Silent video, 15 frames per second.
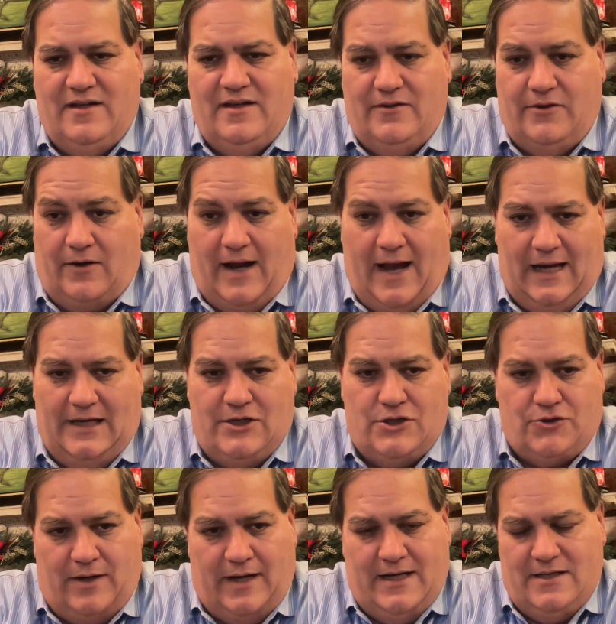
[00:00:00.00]
They're highly
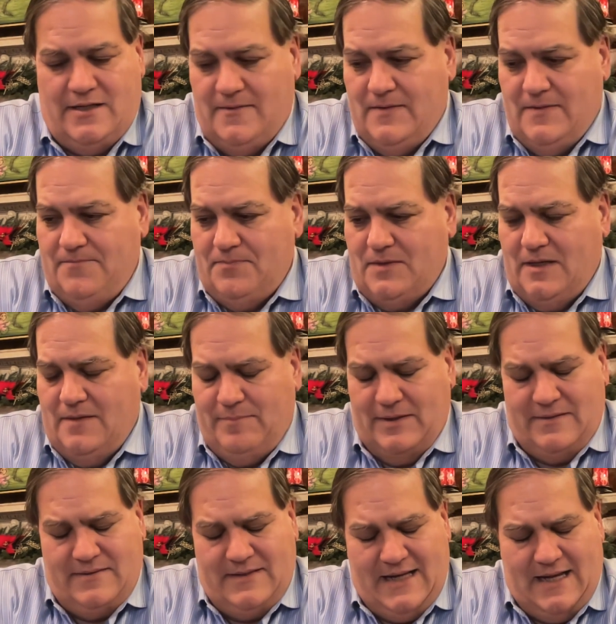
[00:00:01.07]
trained.
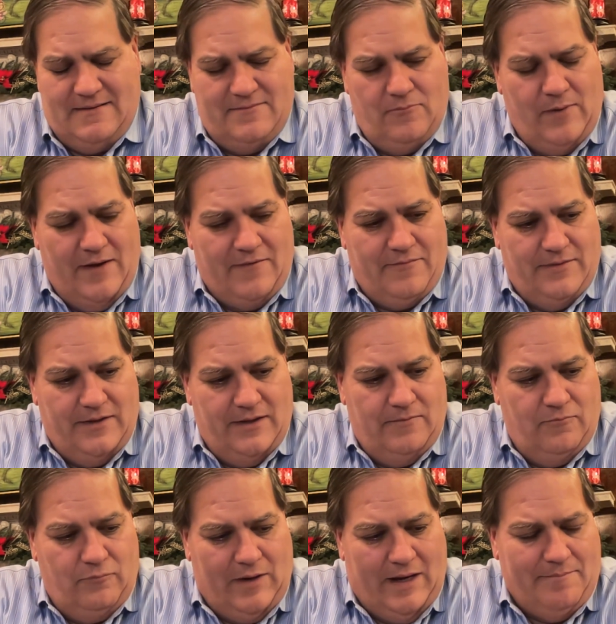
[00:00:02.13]
But getting away from the
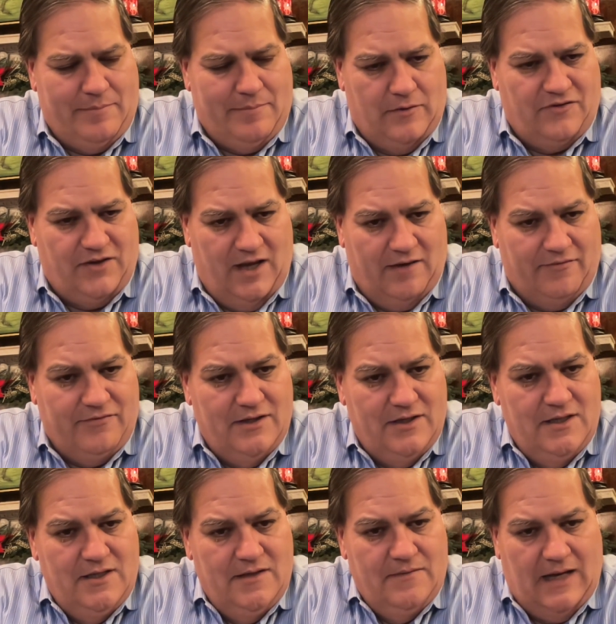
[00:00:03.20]
Rambo stuff,
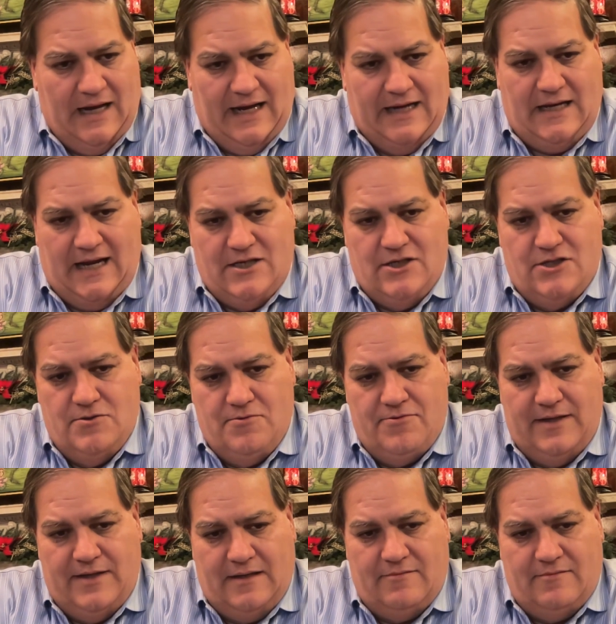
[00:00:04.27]
I do
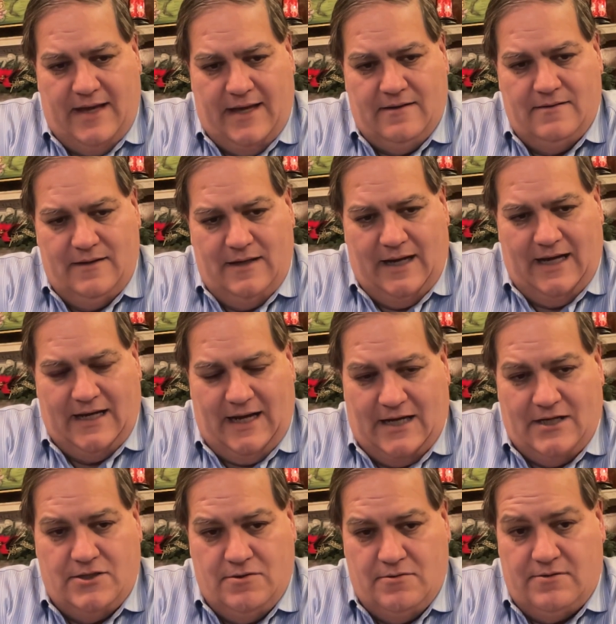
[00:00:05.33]
think that I
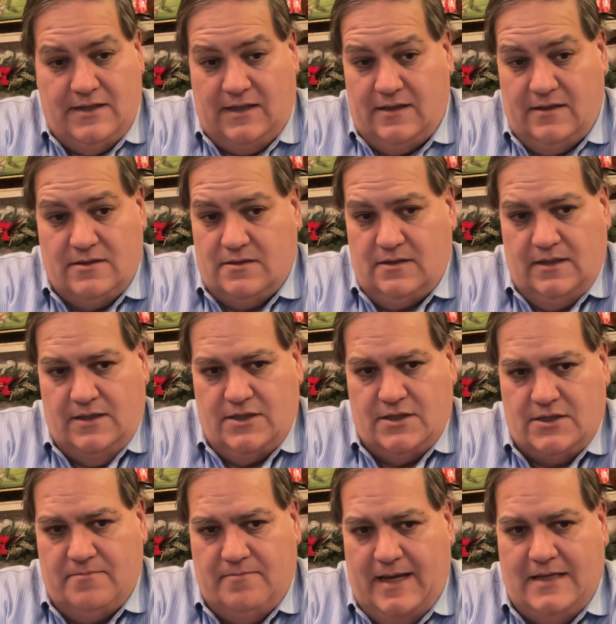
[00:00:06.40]
do think it's
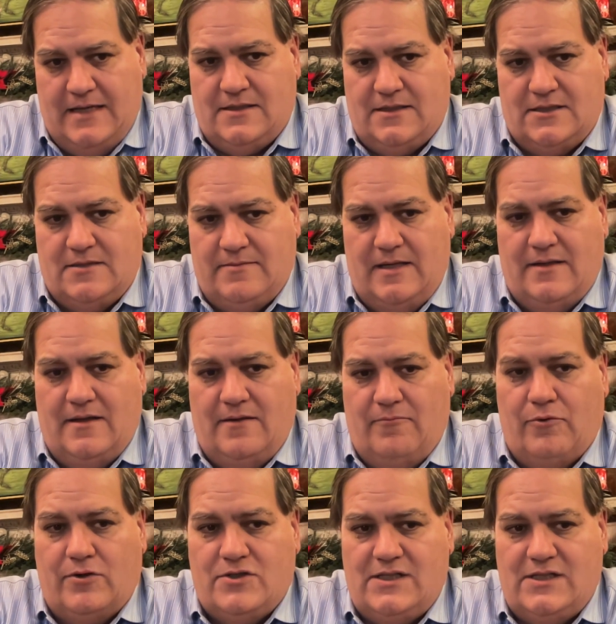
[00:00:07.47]
just amazing to me that
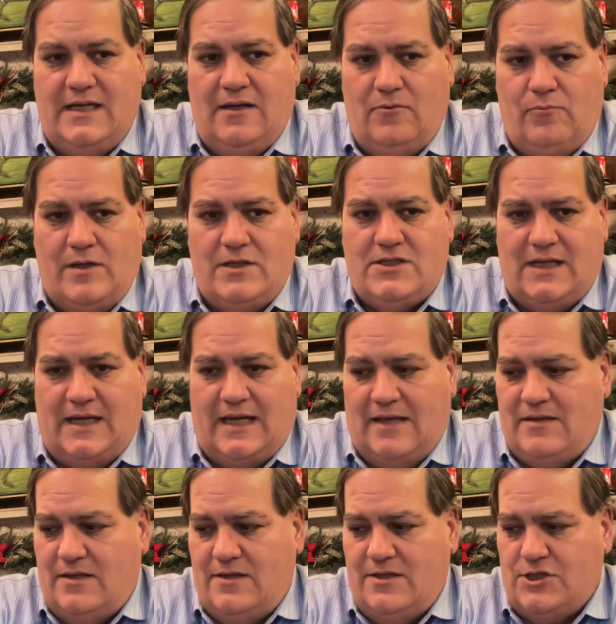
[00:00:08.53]
we're seeing once
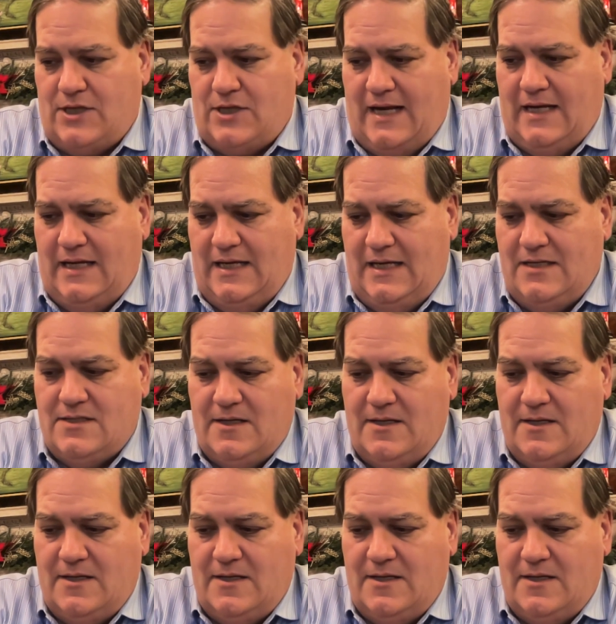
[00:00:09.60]
again that the Chinese.